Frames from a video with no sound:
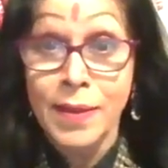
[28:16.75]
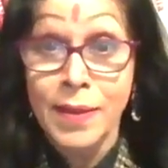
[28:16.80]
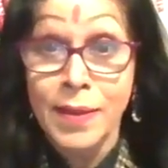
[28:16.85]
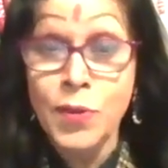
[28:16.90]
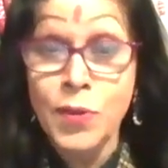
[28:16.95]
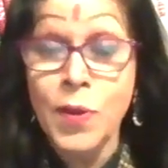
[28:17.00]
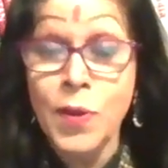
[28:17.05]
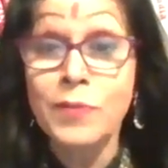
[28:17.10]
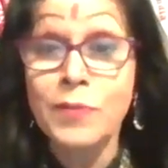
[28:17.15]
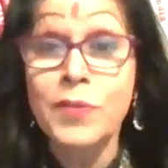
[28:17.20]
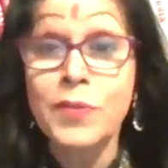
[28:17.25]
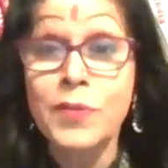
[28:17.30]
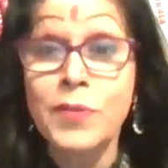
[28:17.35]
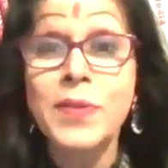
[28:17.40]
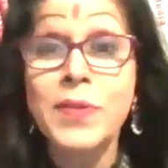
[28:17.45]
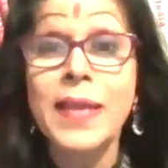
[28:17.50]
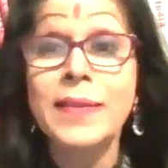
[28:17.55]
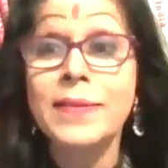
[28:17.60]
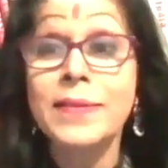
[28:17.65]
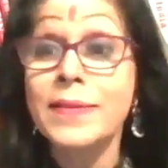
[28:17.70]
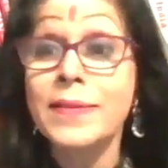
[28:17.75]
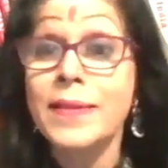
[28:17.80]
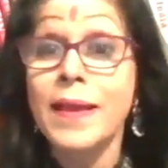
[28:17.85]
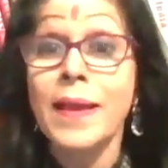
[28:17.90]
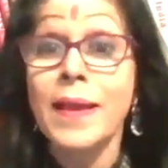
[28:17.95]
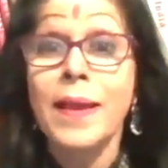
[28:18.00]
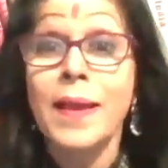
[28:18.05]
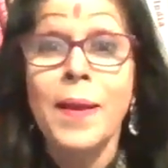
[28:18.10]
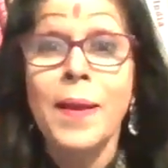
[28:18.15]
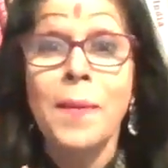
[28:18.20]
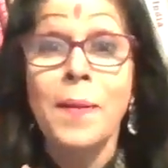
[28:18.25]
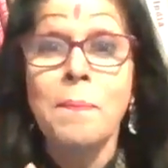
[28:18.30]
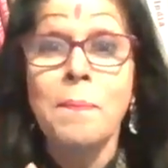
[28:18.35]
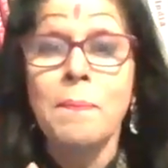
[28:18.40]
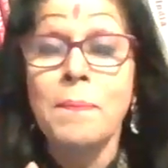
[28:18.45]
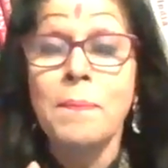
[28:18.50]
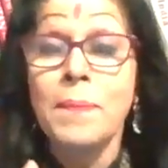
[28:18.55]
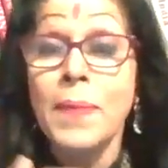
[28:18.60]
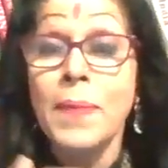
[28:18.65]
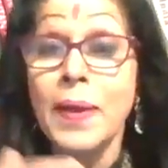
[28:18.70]
You have created
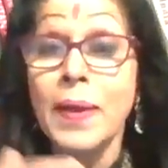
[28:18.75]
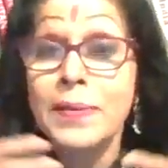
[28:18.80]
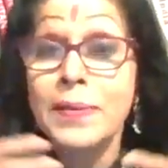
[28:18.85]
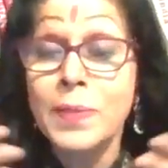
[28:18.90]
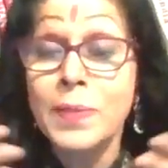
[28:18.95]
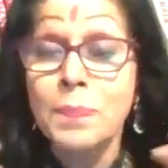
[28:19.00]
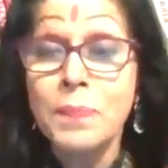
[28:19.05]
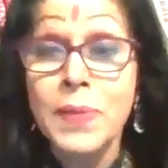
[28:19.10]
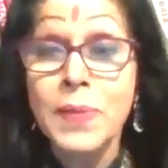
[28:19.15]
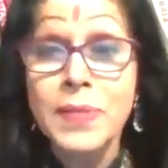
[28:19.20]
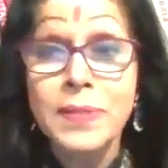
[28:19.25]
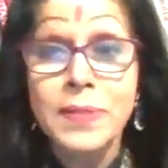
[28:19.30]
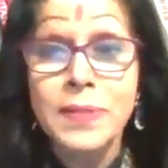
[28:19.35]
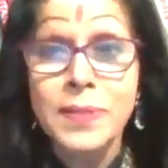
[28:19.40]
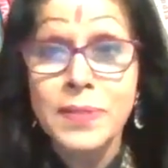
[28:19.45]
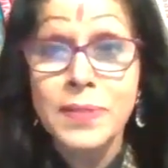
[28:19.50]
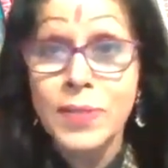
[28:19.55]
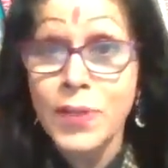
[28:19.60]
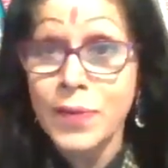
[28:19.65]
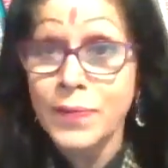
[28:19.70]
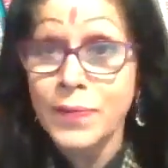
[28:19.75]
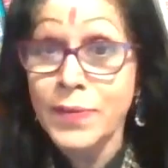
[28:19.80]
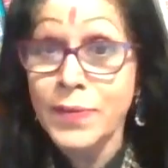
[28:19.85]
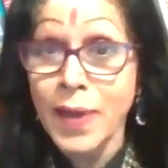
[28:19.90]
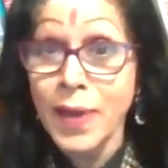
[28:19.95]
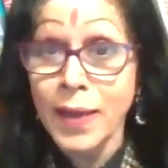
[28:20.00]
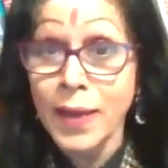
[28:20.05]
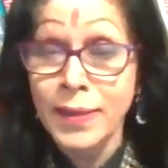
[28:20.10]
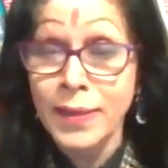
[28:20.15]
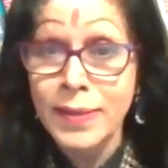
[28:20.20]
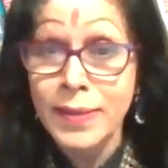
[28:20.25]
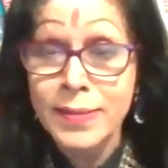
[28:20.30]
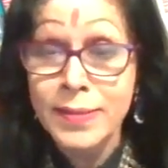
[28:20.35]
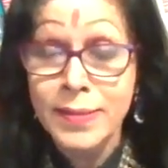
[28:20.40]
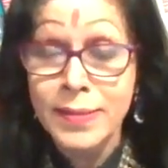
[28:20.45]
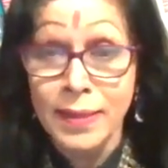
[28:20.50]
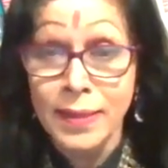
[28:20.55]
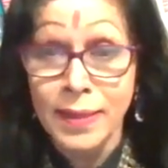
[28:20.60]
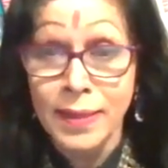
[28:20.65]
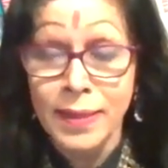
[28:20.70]
multiplicity of
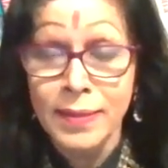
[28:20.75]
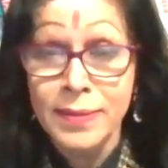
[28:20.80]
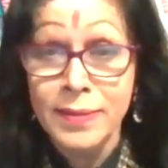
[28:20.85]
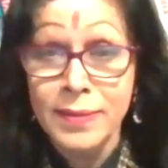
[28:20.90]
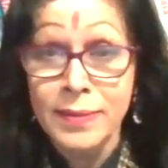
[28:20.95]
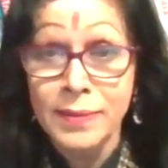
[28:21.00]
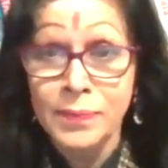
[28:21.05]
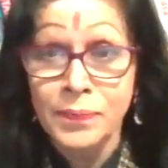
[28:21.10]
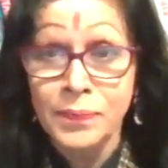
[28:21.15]
ragas in it.